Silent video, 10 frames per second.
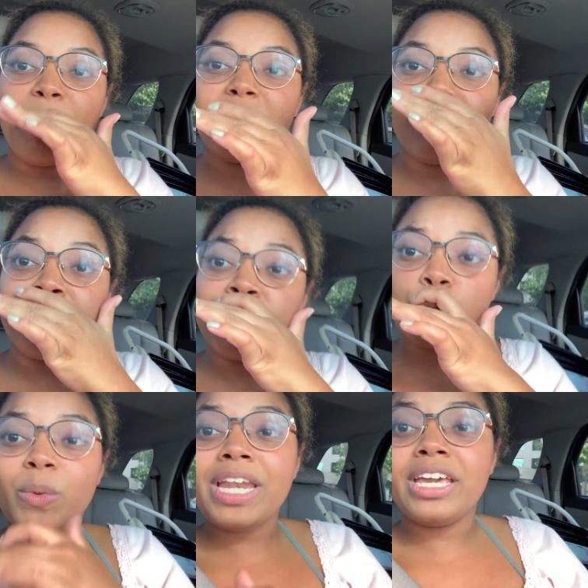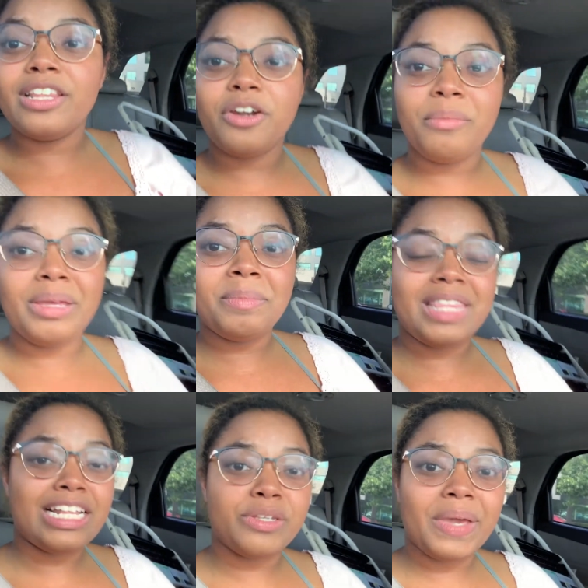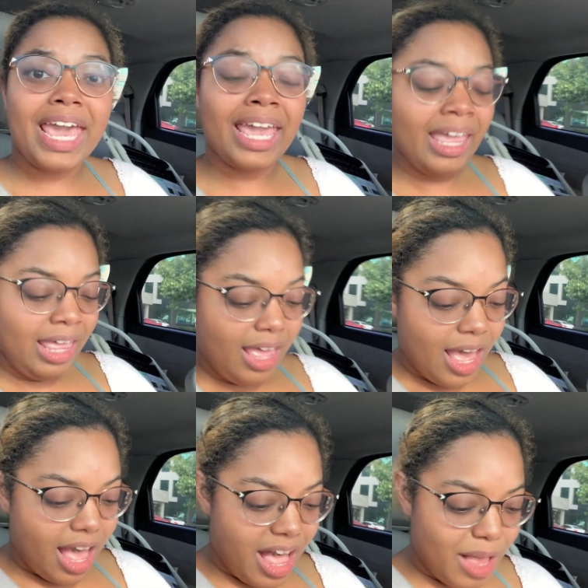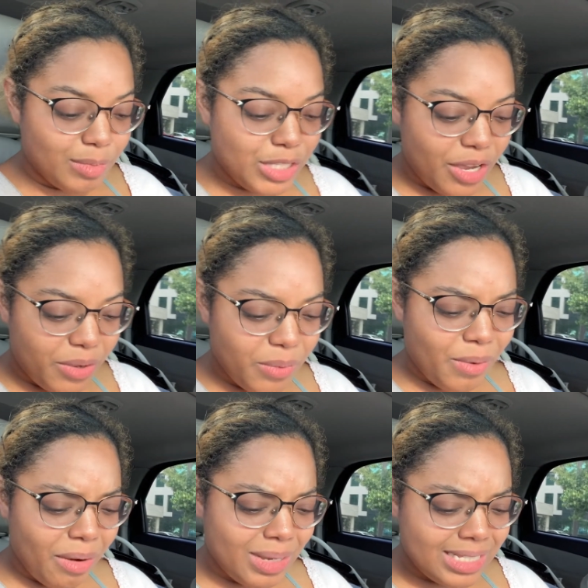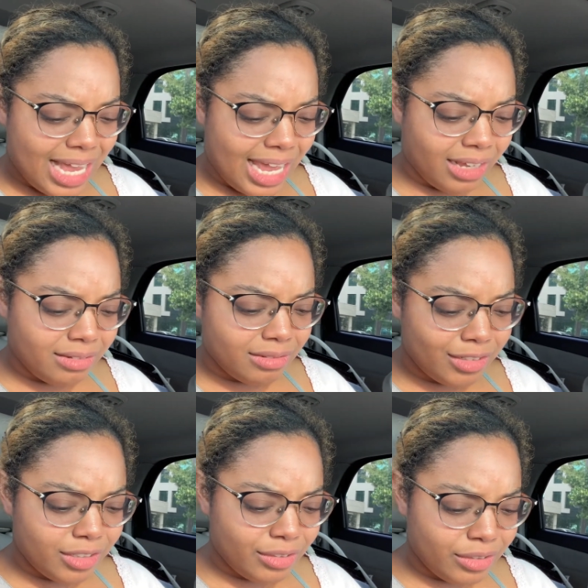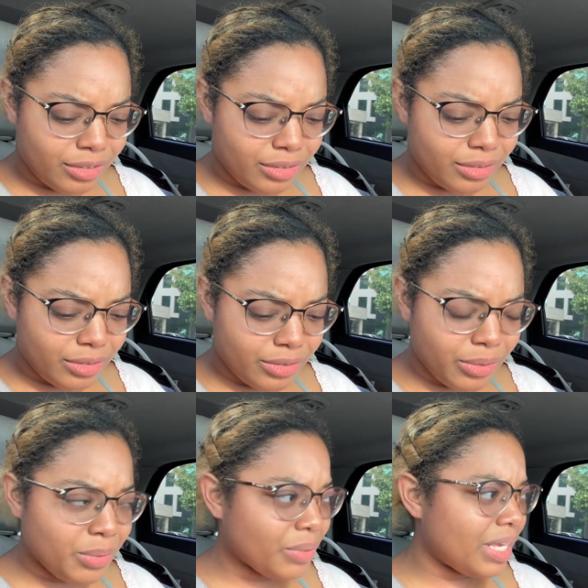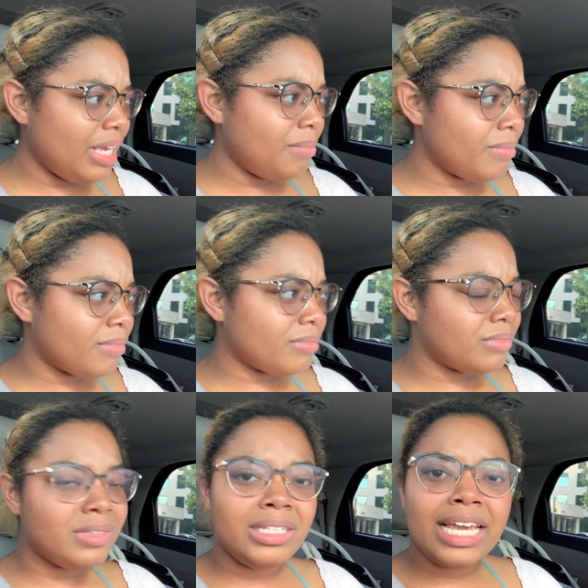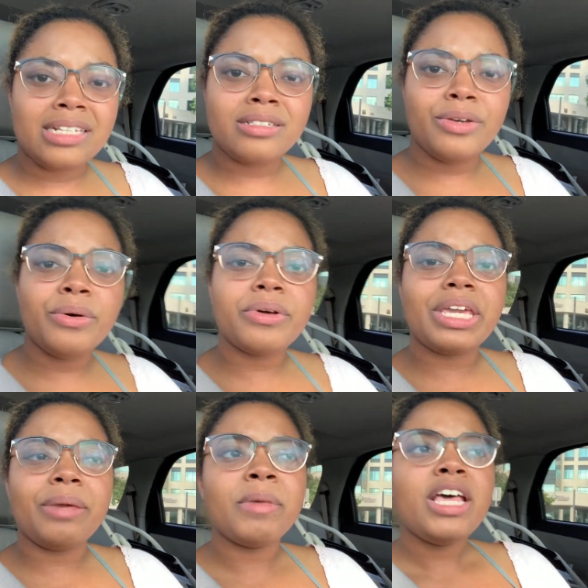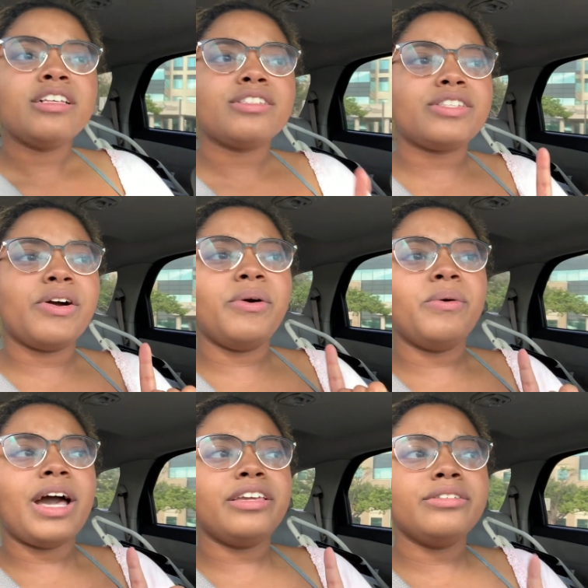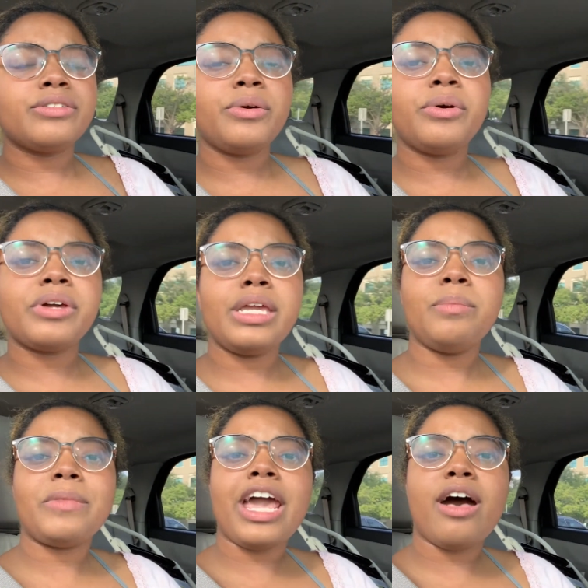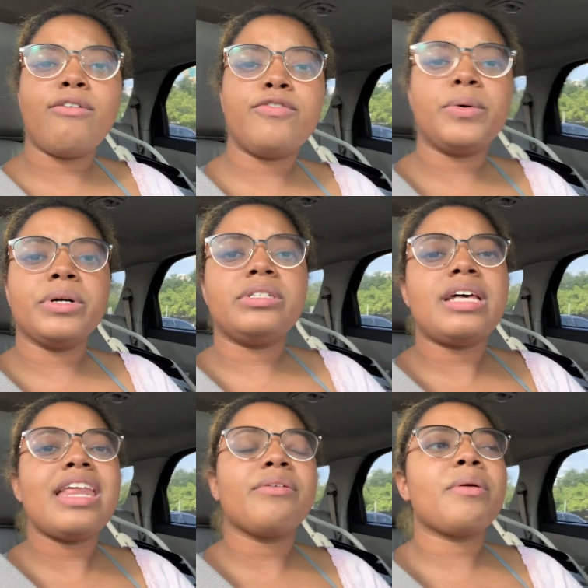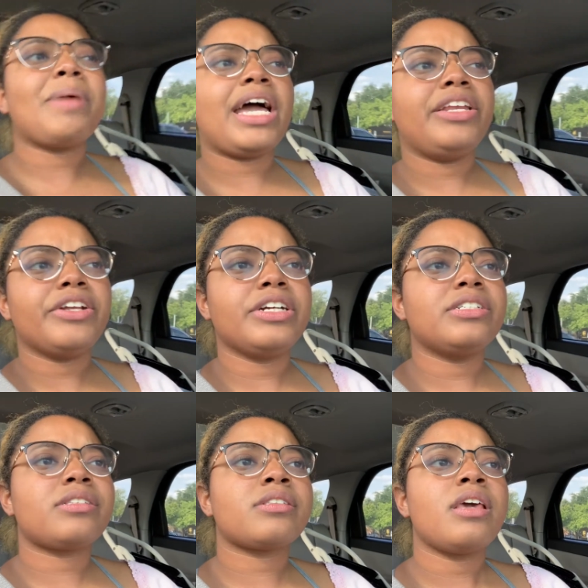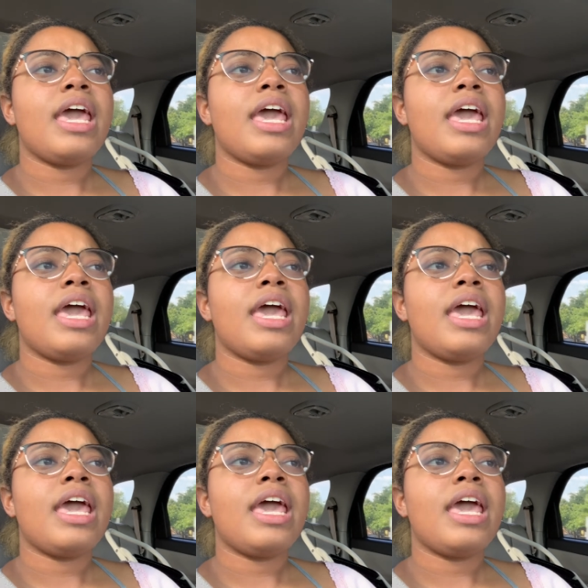upper lip is sweating a little bit, but that's okay. Um, so where was I? Google Keep? Yes, Google Keep. So I use Google Keep now for setting reminders